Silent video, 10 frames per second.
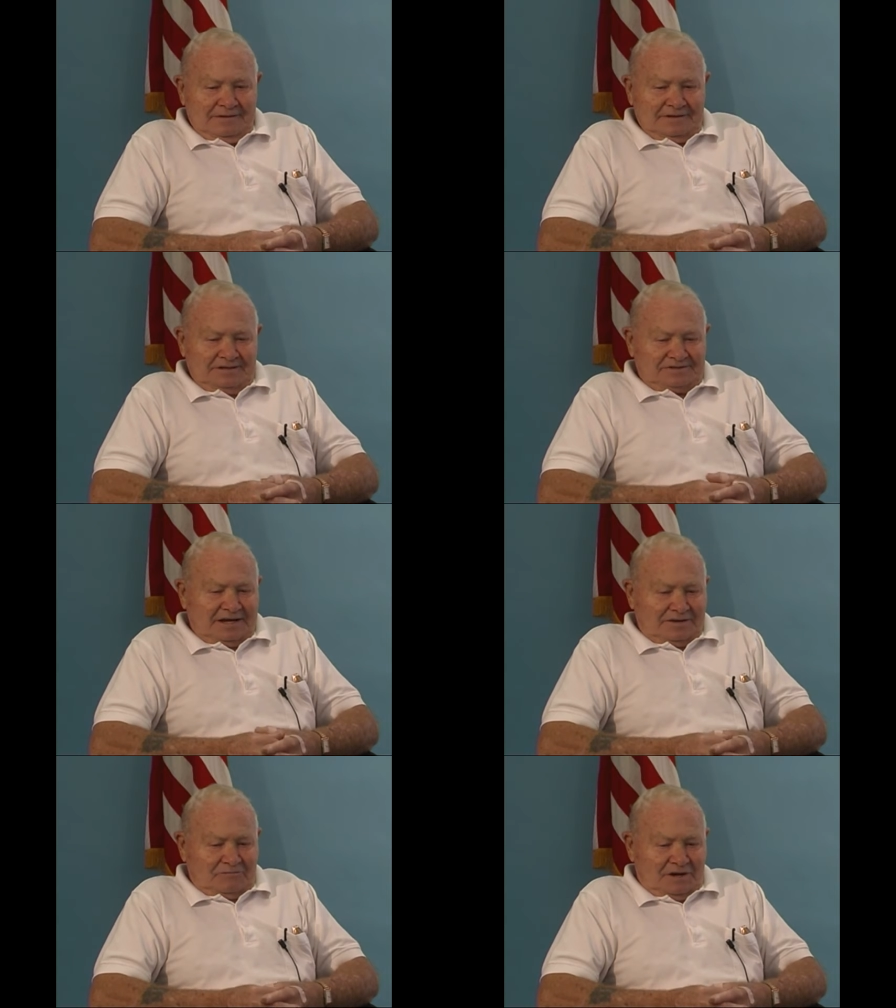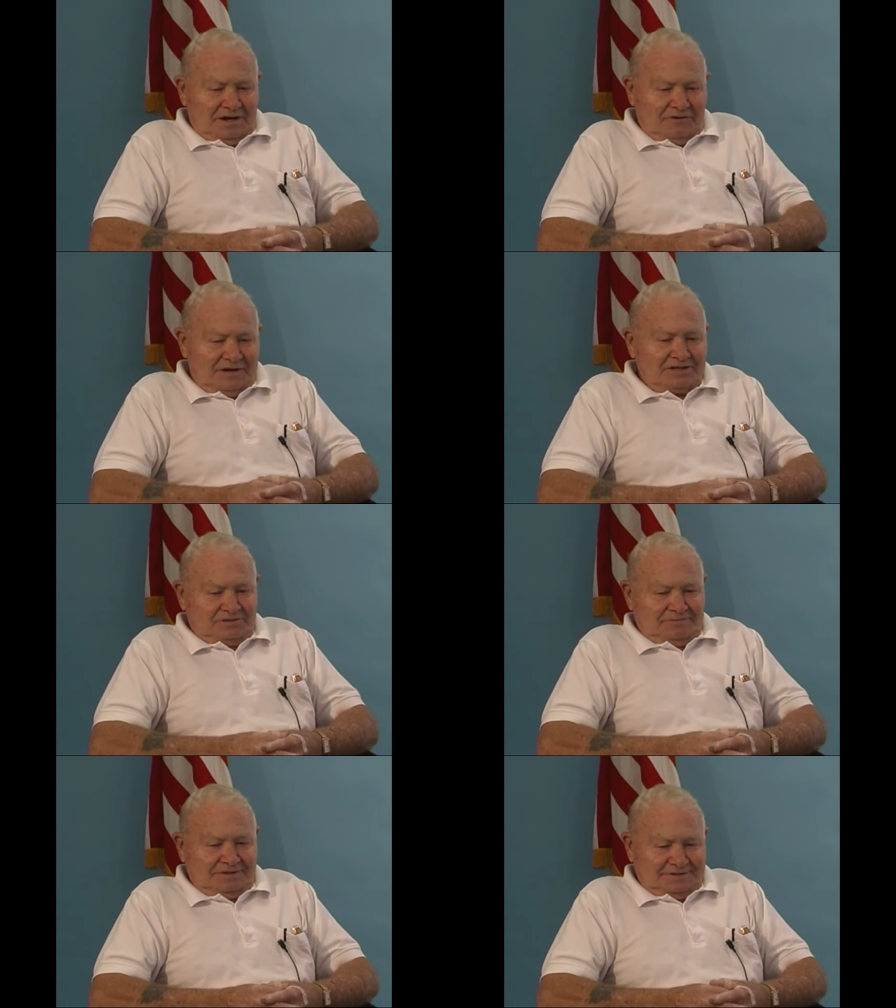they sent my
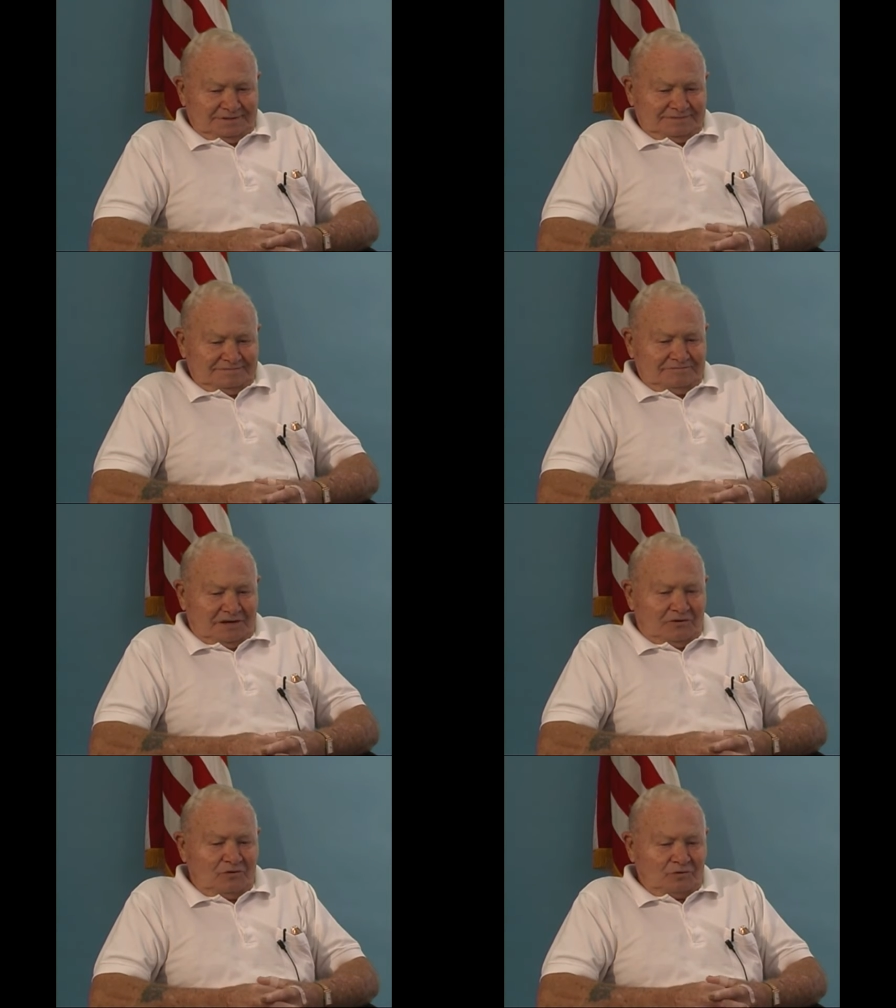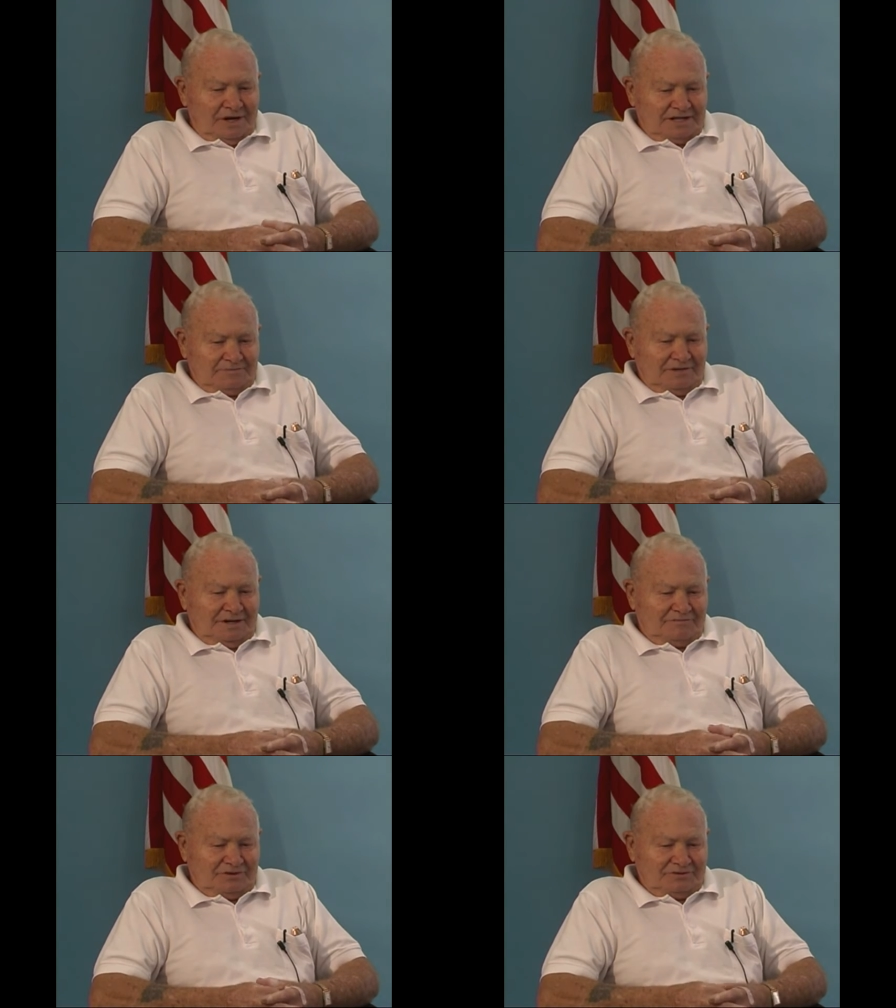regiment, my whole regiment,
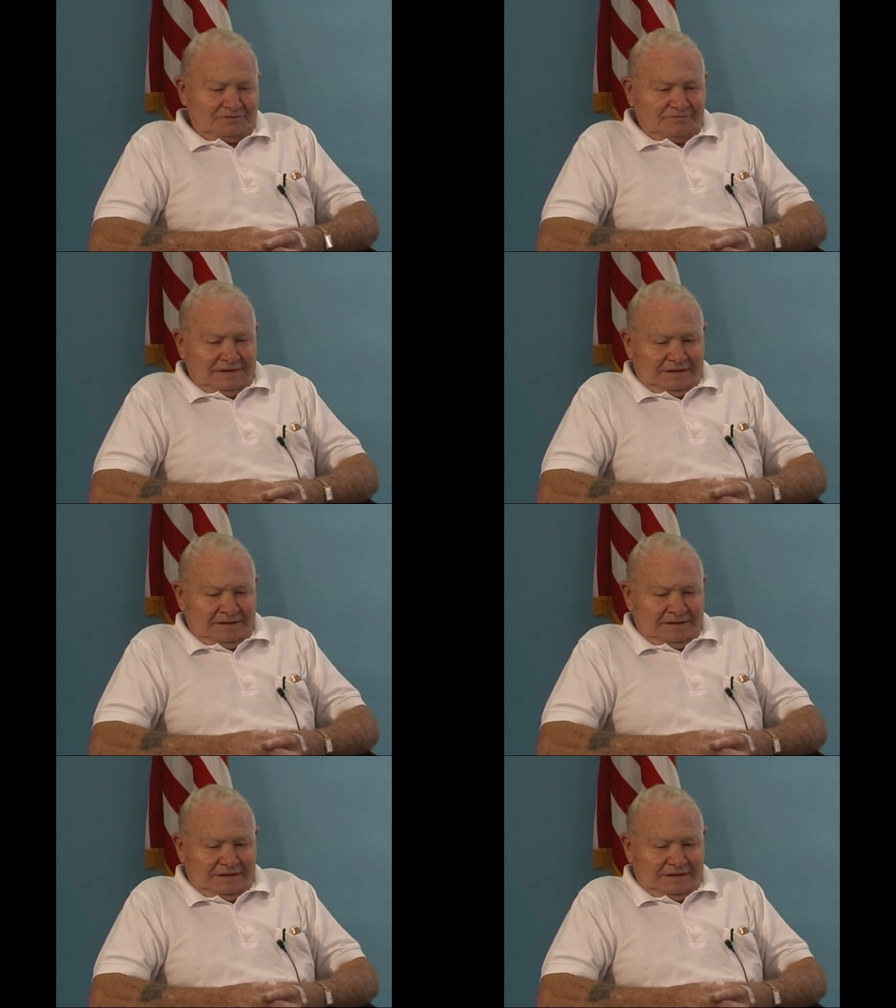up to